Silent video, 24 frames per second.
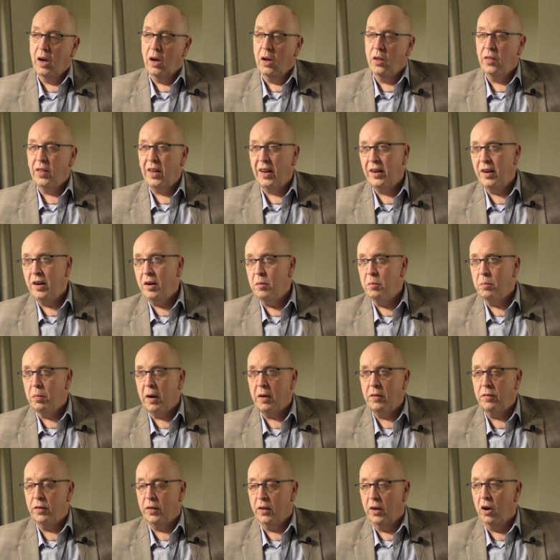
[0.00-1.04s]
machine. They didn't
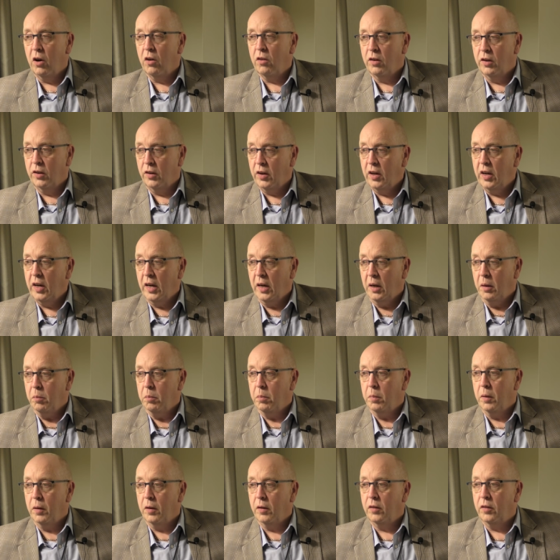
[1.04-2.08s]
pay for the R and D,
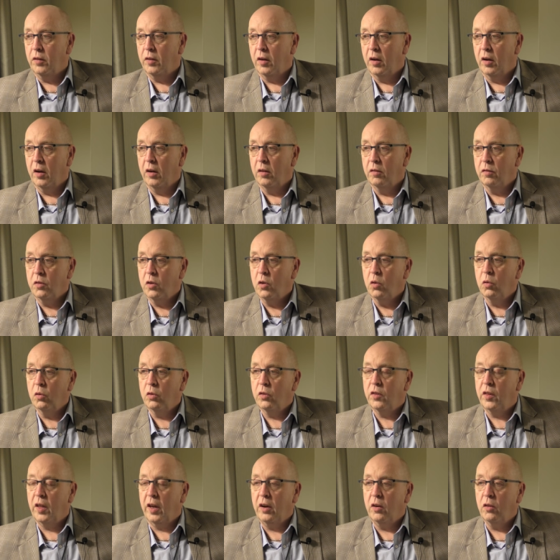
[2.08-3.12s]
but okay. uh, of
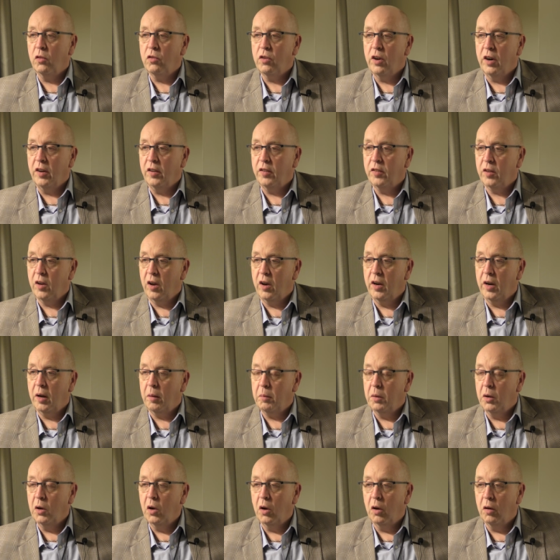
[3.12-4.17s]
course they'd already signed
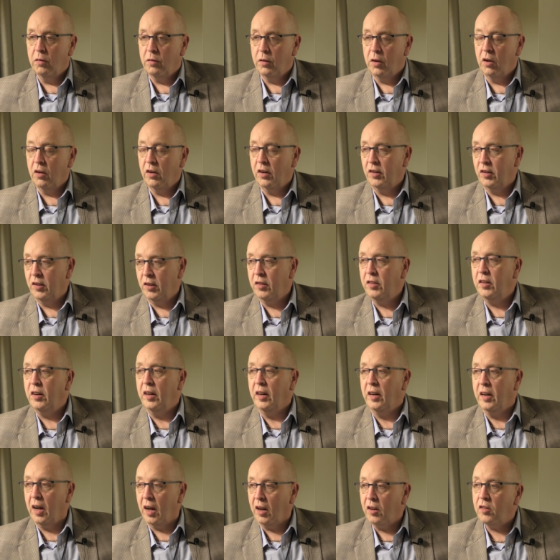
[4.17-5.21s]
up a lot of our
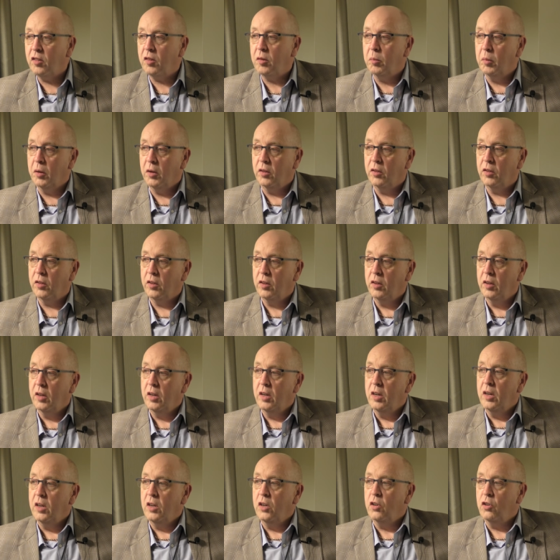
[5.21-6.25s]
existing customers
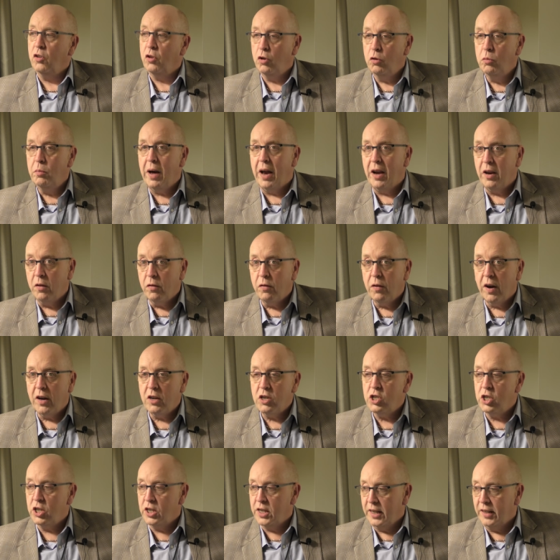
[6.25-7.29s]
mm -hmm. to
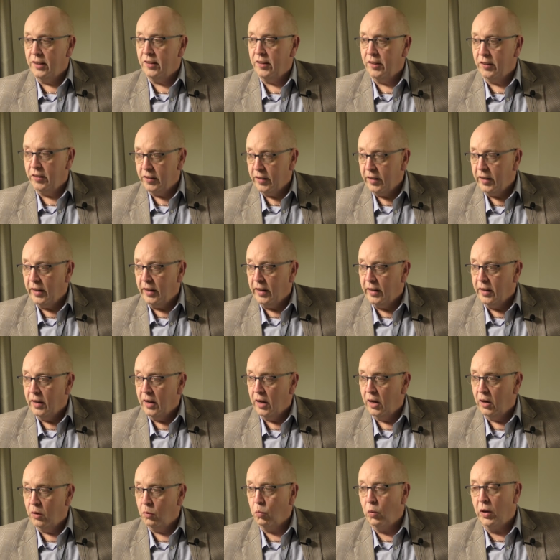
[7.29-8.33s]
manufacture DCC
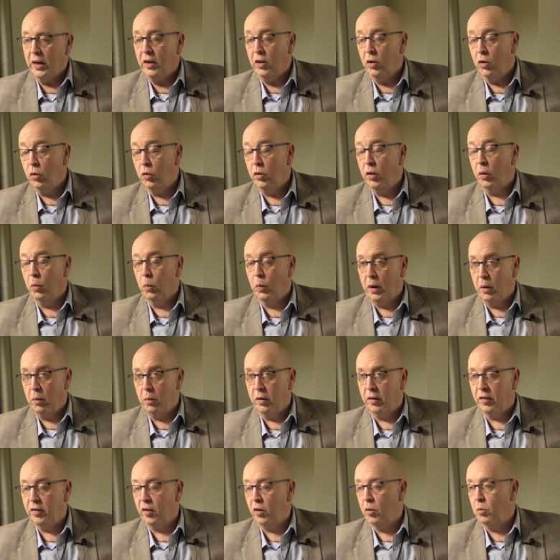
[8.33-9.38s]
and we knew that we
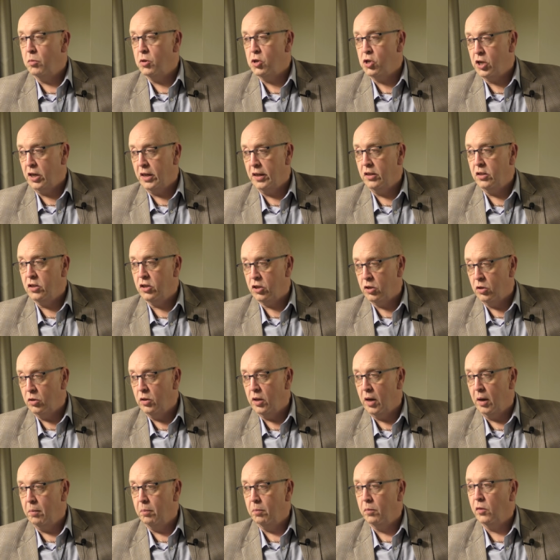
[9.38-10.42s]
would sell machines to
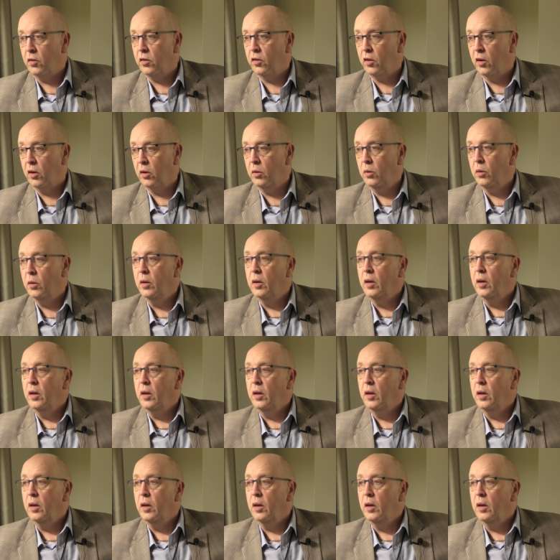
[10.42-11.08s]
them. So